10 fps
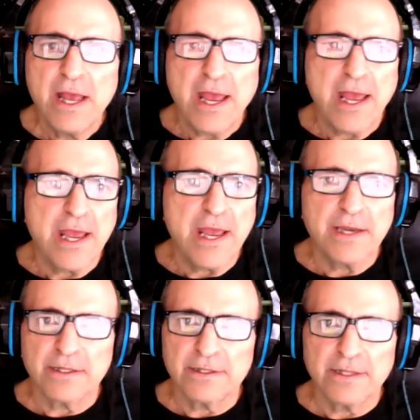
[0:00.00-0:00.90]
and
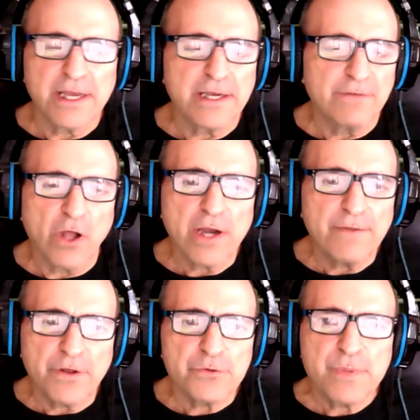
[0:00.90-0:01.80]
like a lot of
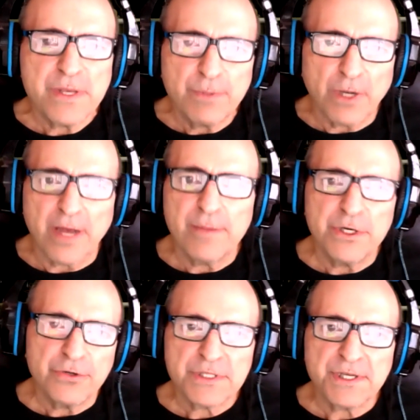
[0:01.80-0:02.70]
other people i'm
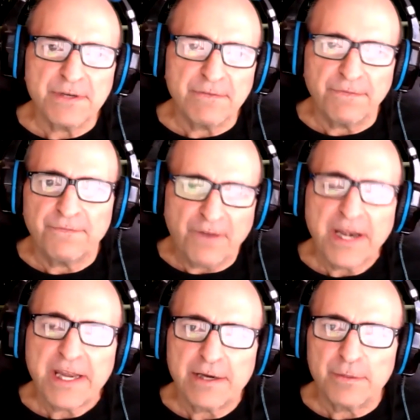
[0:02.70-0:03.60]
interested in
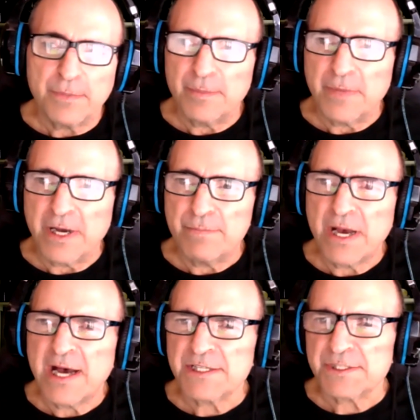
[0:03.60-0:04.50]
finding out about my
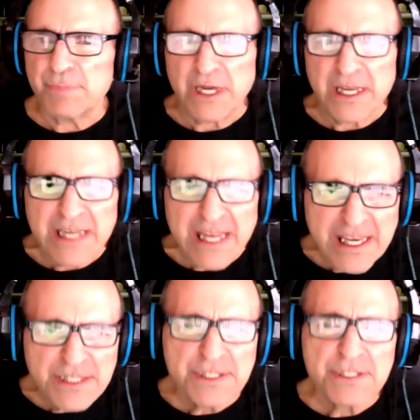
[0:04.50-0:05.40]
past but it
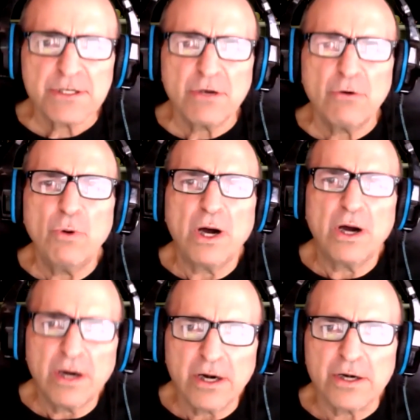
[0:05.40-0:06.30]
is so
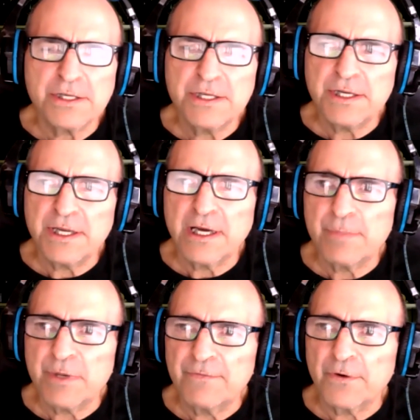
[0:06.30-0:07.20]
hard to dig up
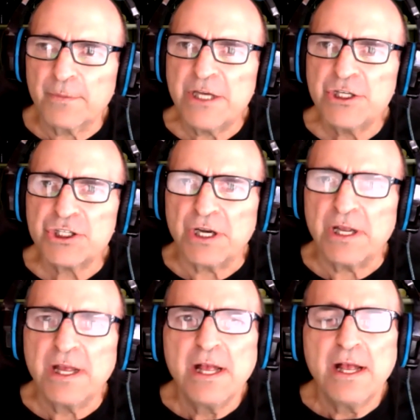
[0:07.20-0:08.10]
information
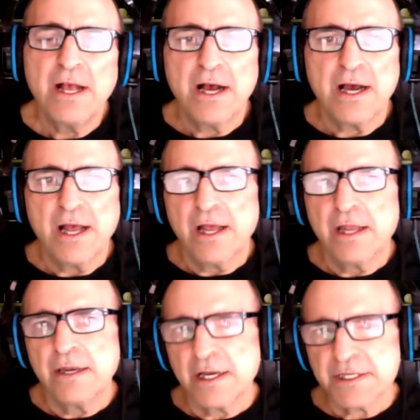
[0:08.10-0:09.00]

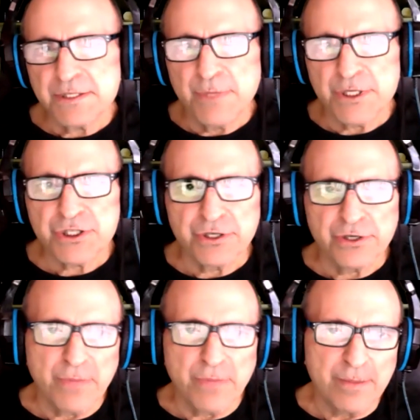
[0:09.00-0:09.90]
not so much on your
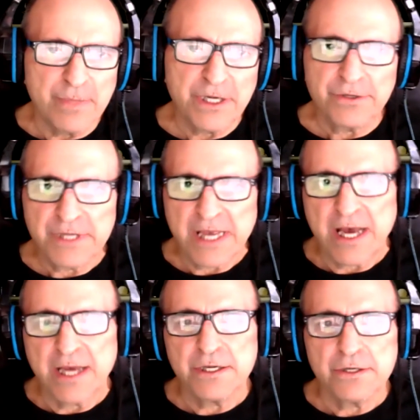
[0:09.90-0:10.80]
mom and your
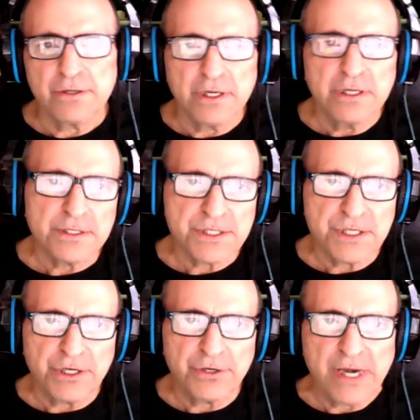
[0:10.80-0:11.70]
dad and your uncles and
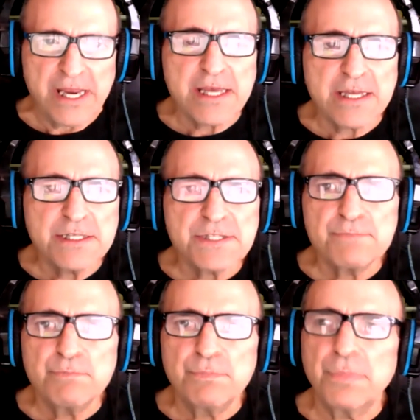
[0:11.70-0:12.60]
your aunts
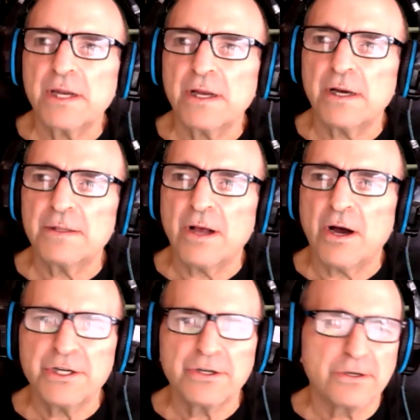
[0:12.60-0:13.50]
but
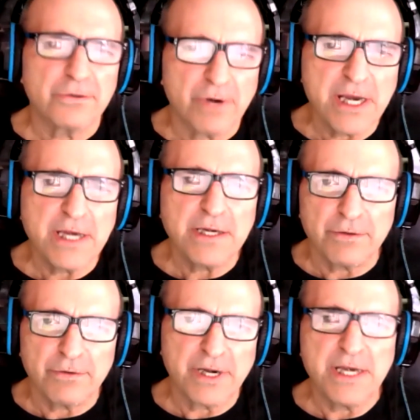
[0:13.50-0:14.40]
on your great
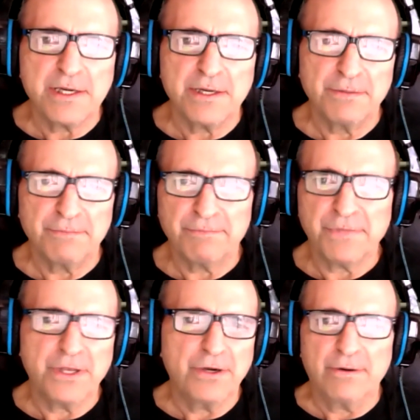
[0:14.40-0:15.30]
great
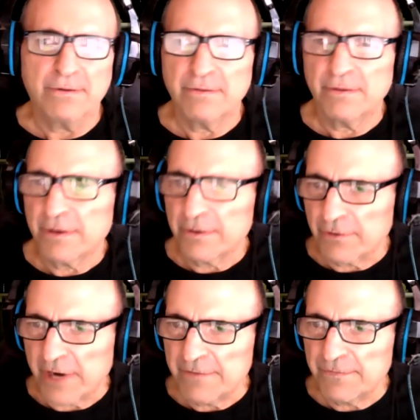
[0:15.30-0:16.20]
you know
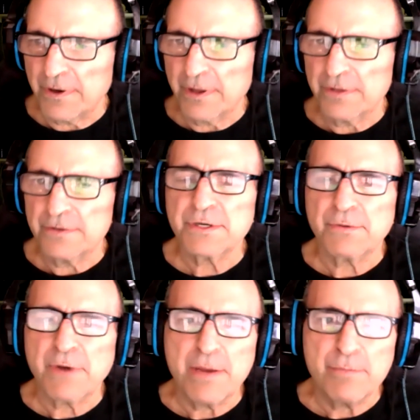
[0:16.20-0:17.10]
grandfathers
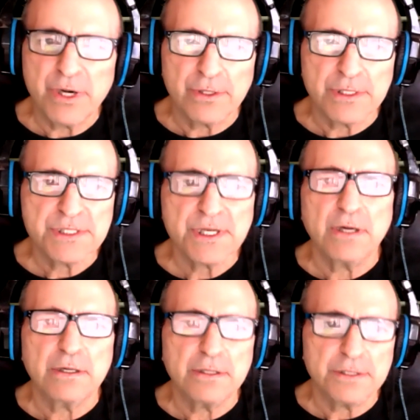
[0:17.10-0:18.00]
grandparents
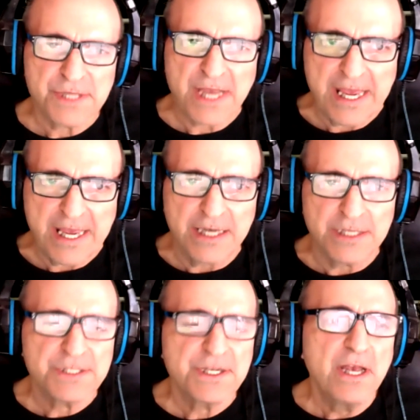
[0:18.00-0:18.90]
uncles
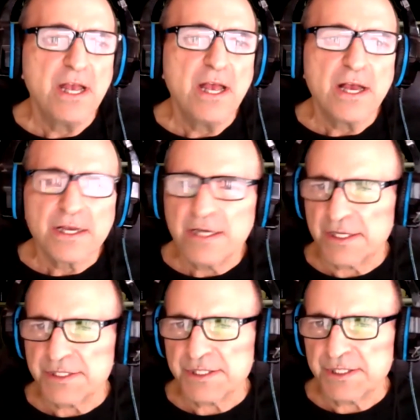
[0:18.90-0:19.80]
aunts
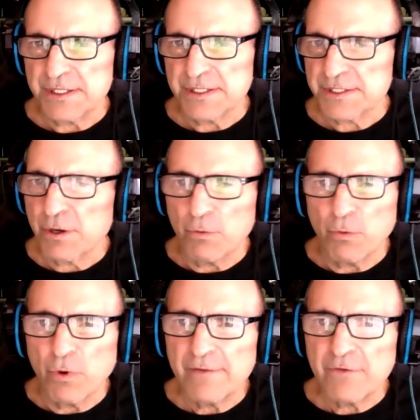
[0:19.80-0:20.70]
cousins,
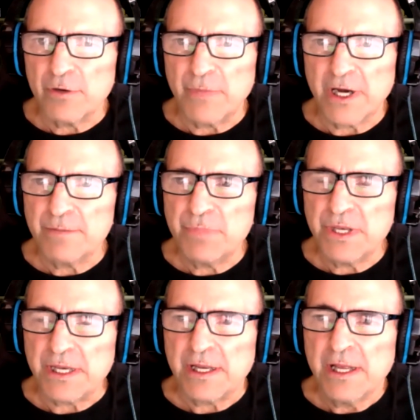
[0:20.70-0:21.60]
whatever it might
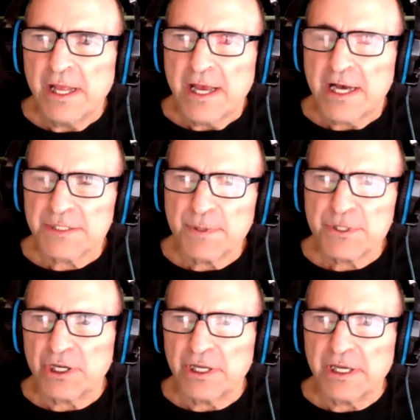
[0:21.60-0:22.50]
be,
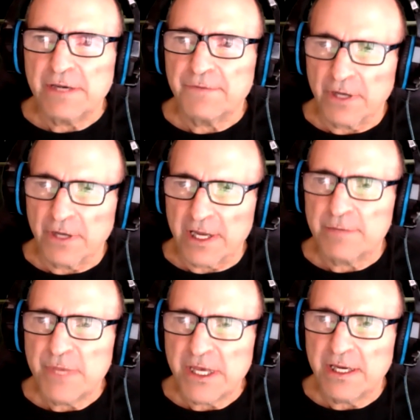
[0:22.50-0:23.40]
especially if you're like
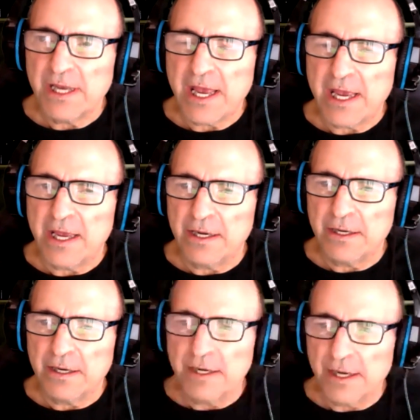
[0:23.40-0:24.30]
me
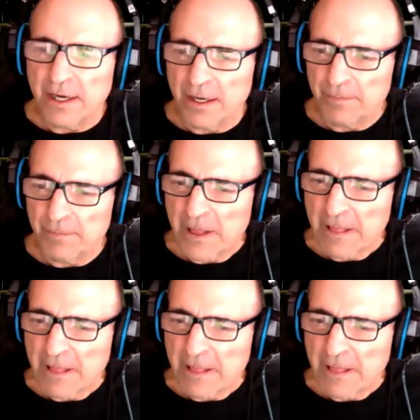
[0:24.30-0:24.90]
and um,